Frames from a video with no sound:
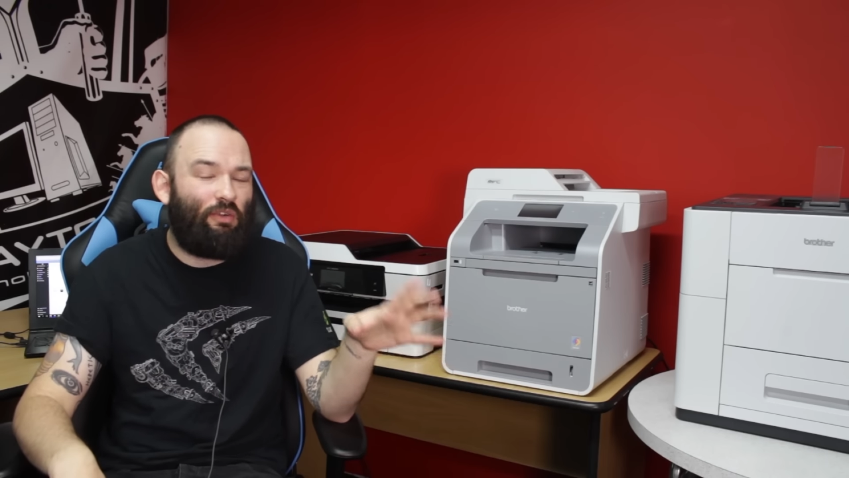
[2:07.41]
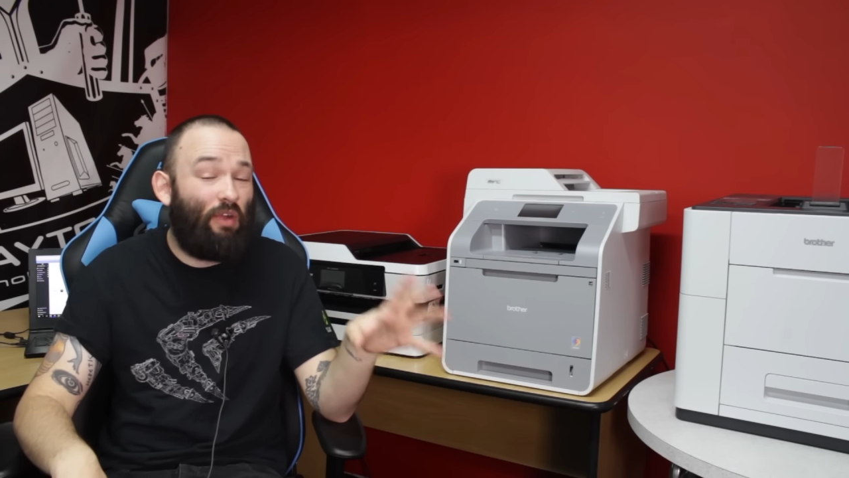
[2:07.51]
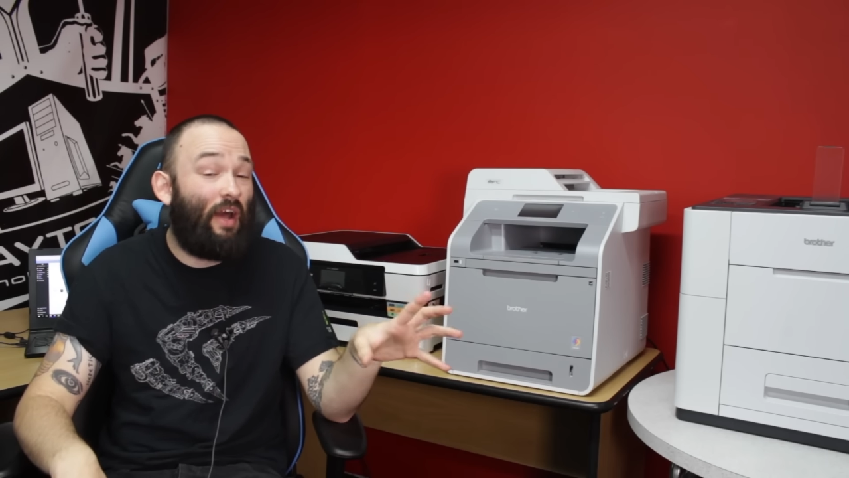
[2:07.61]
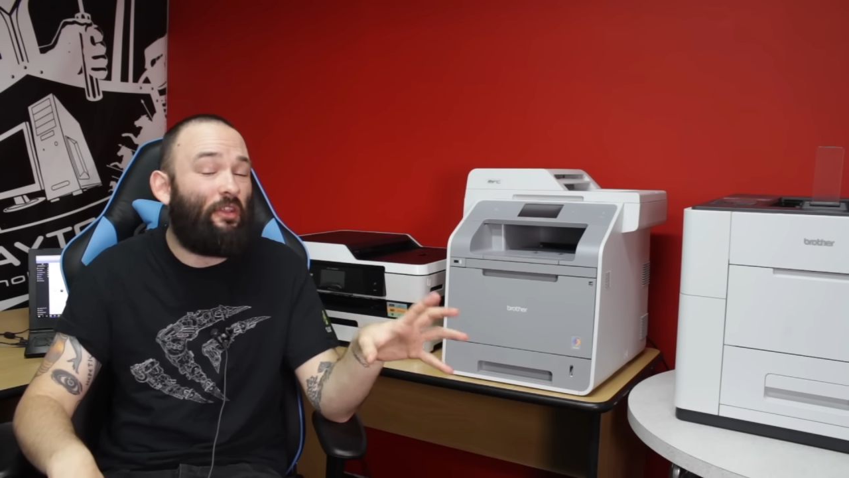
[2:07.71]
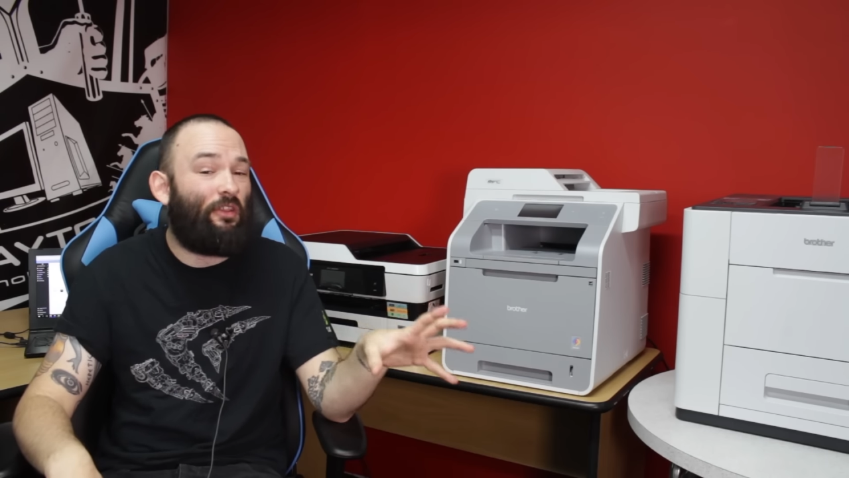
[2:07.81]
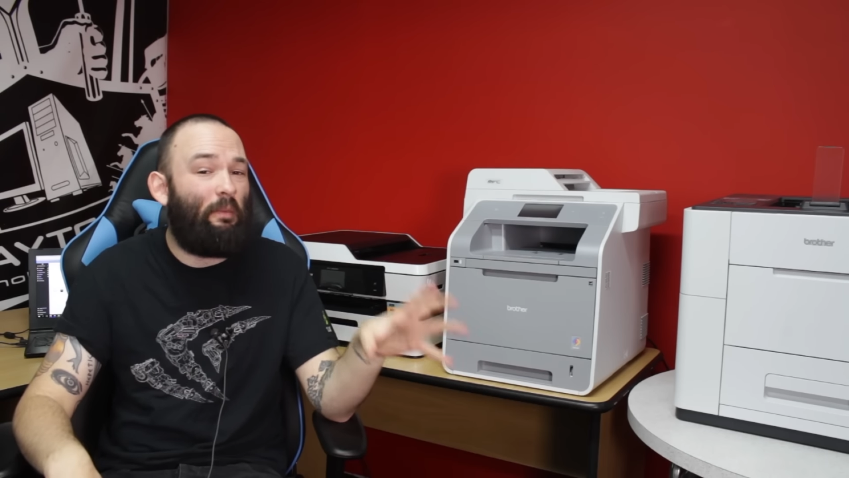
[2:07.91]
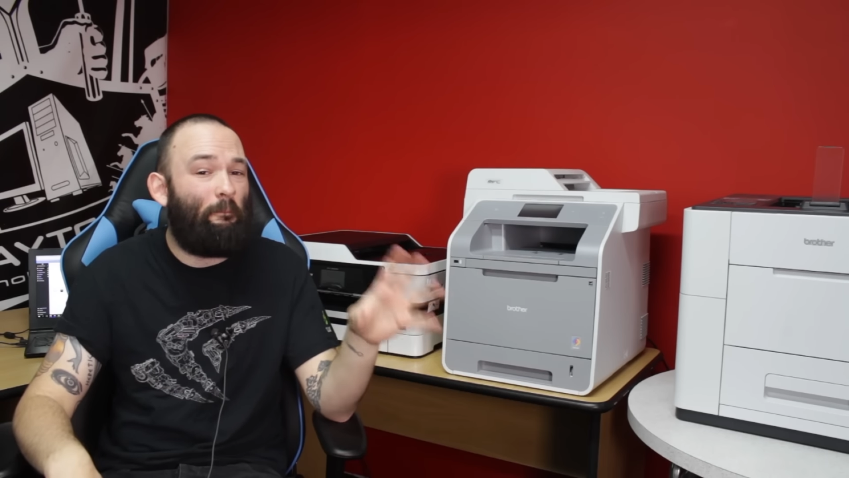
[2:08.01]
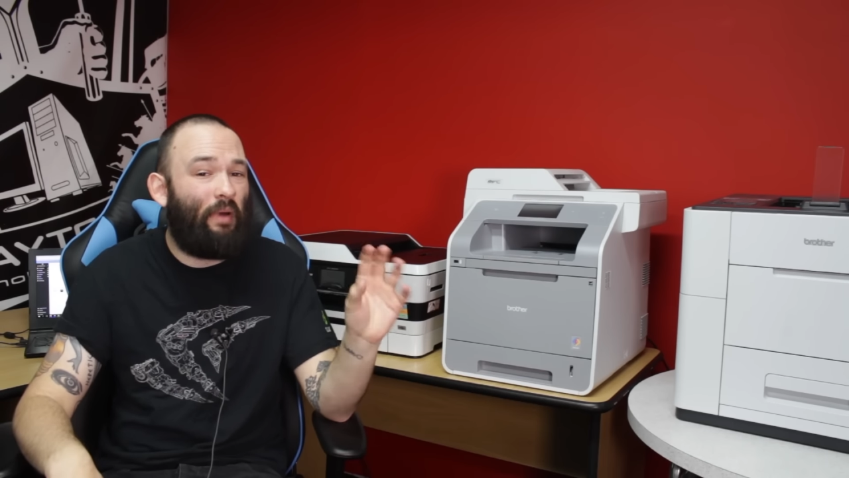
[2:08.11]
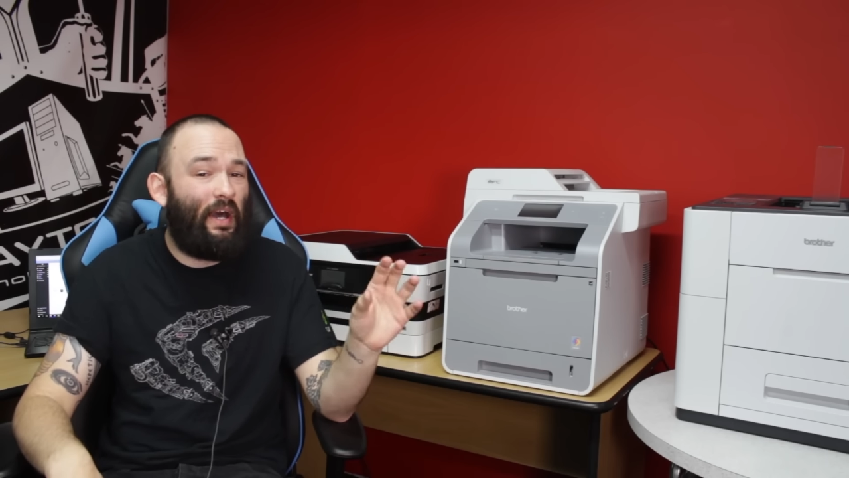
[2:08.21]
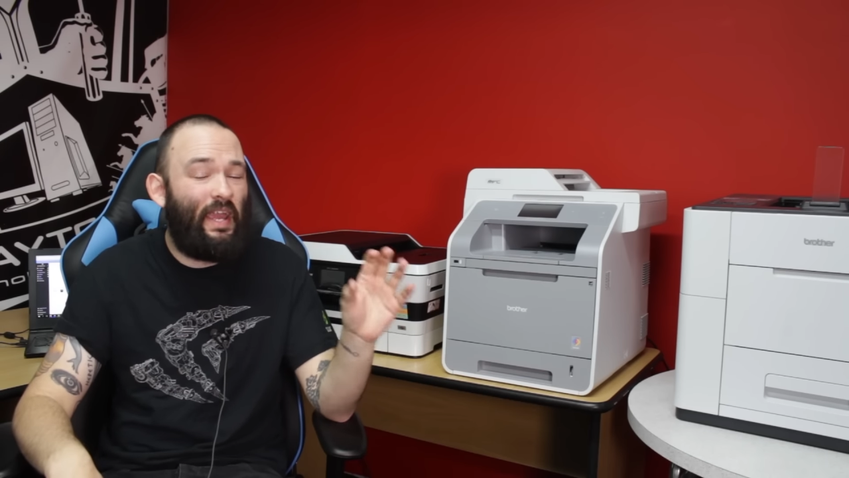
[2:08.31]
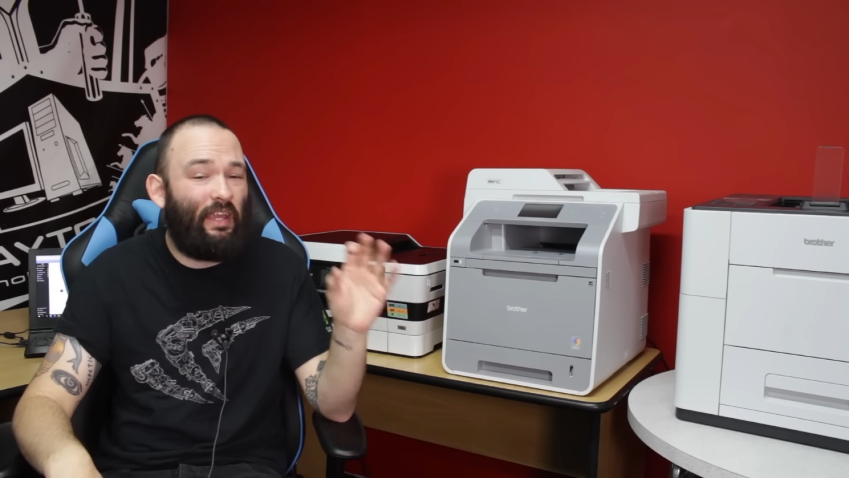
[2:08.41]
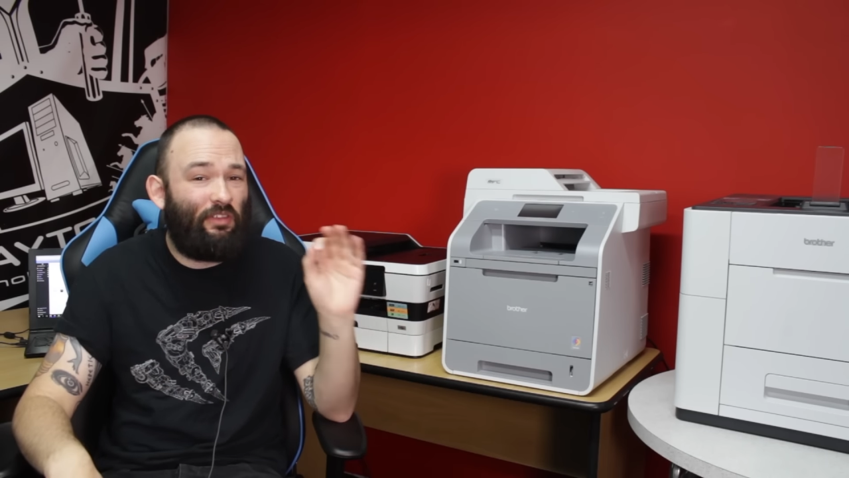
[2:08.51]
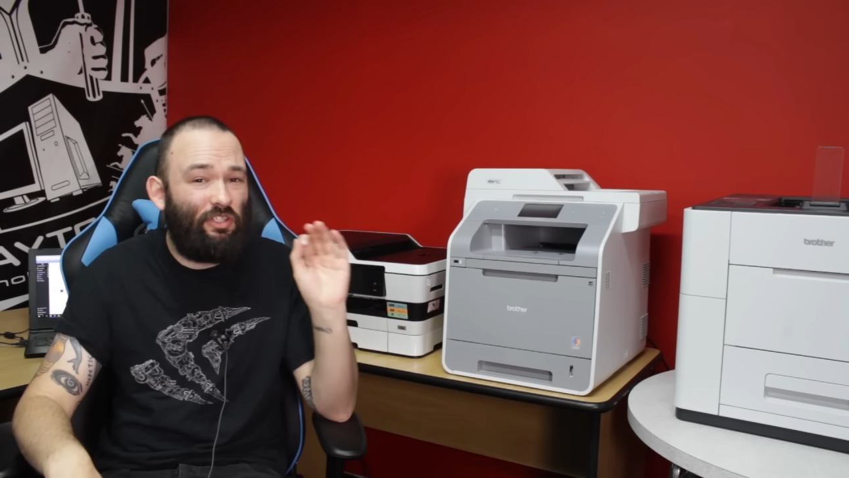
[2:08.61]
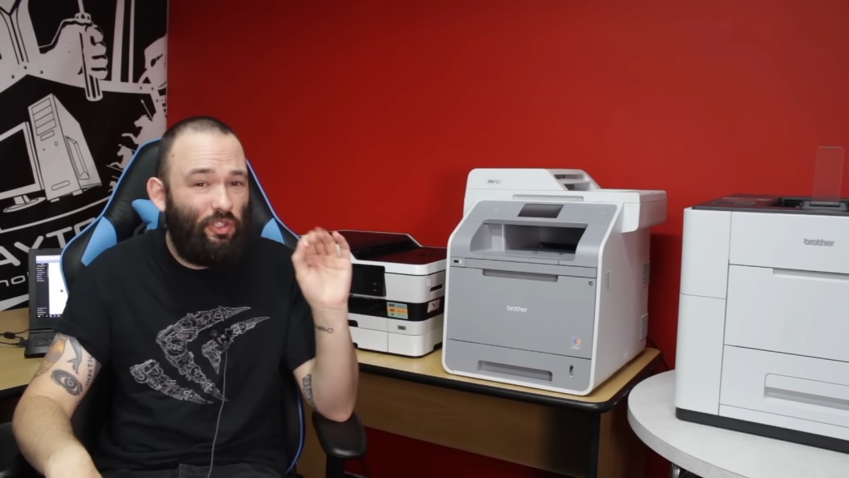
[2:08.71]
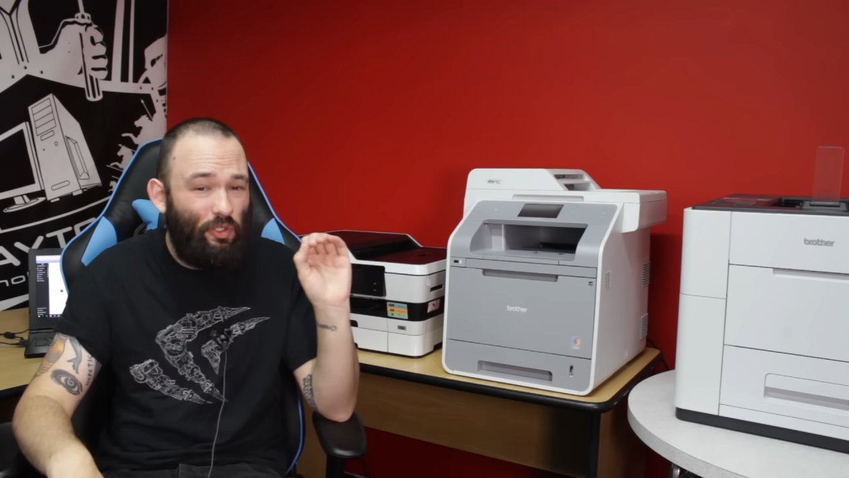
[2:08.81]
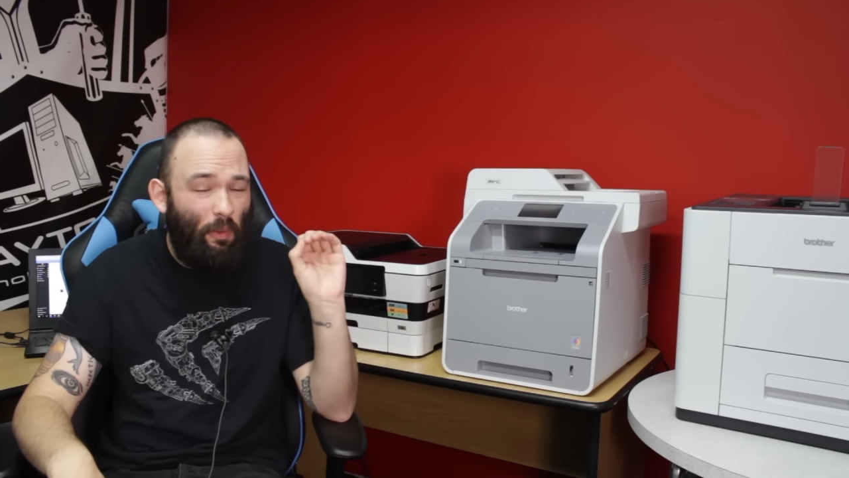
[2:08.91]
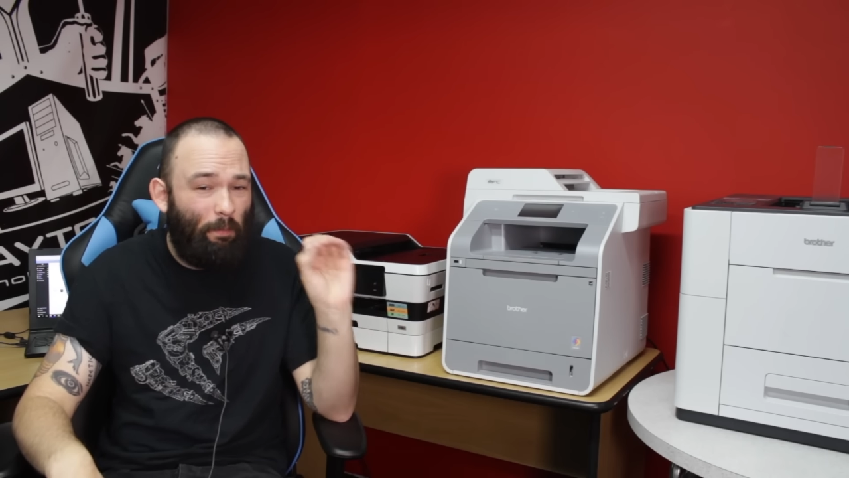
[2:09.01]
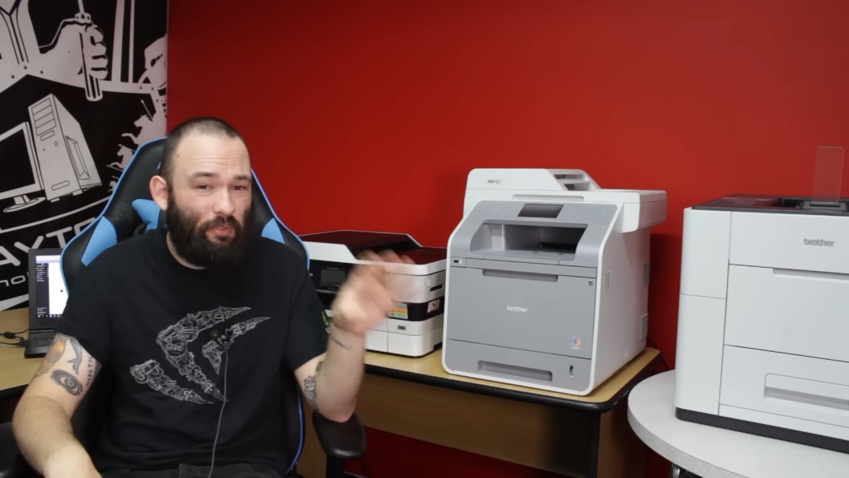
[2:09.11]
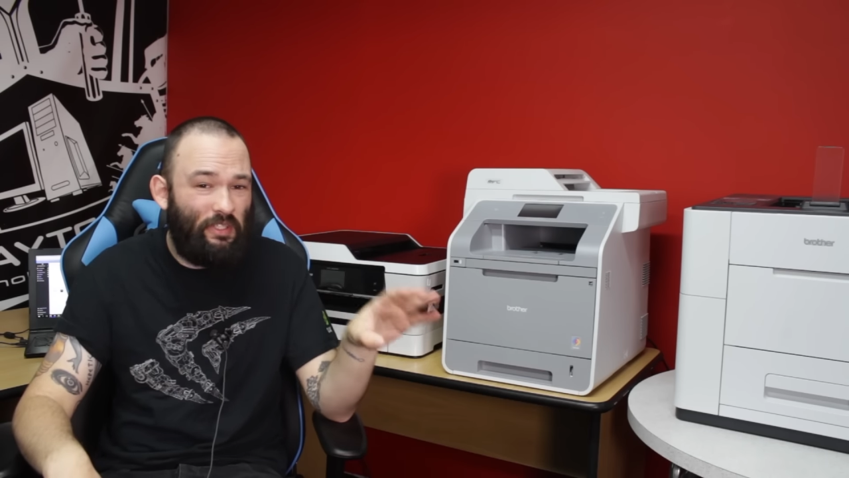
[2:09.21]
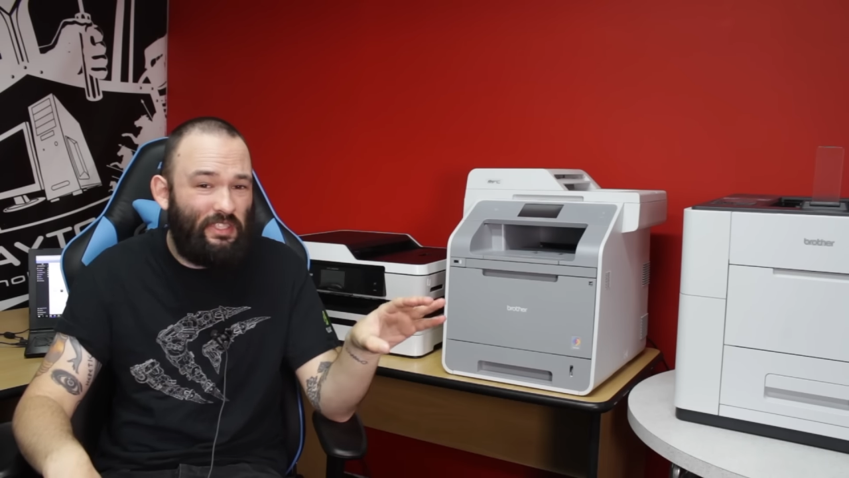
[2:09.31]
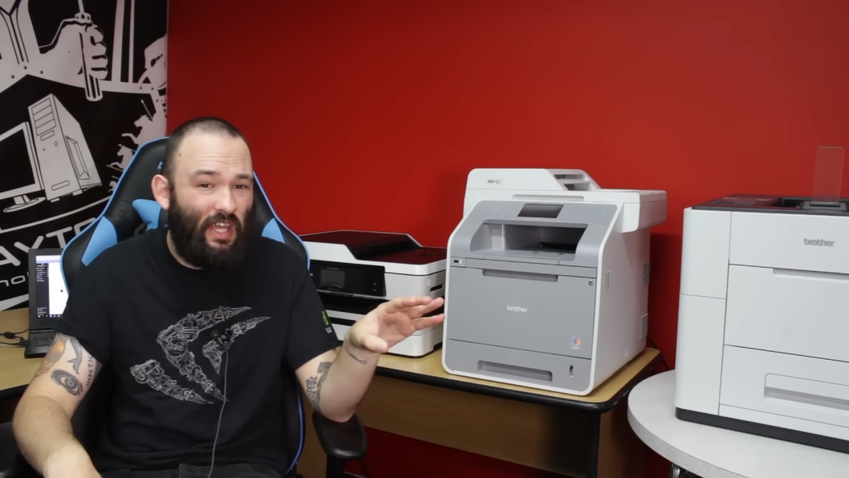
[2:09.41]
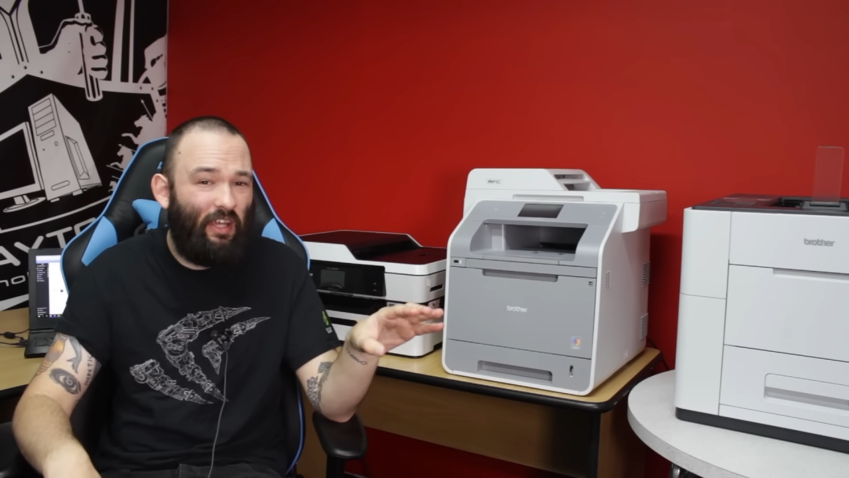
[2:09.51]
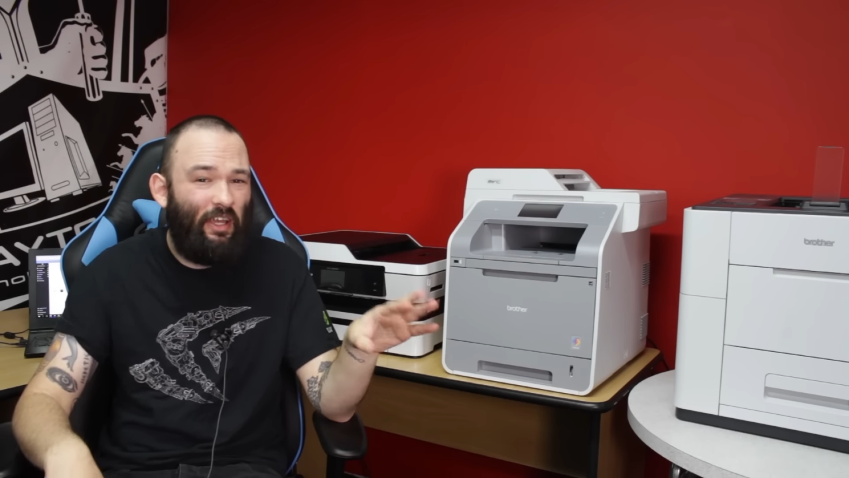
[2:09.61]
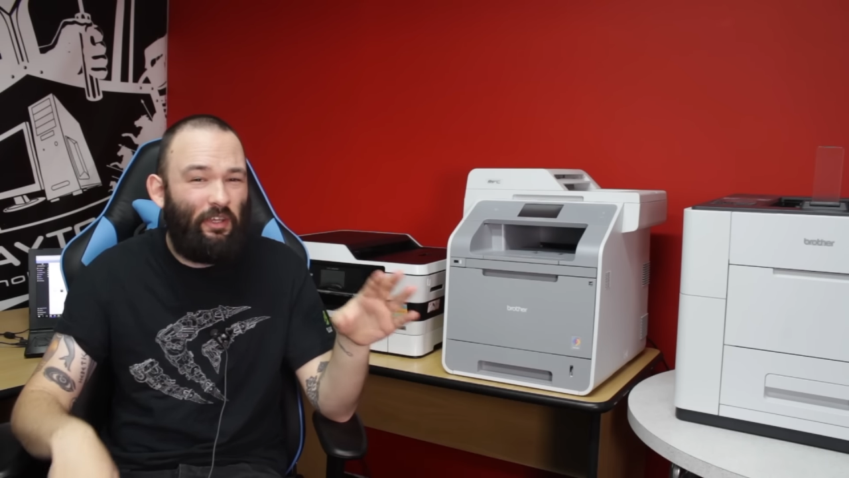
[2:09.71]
rather than buying the new printer,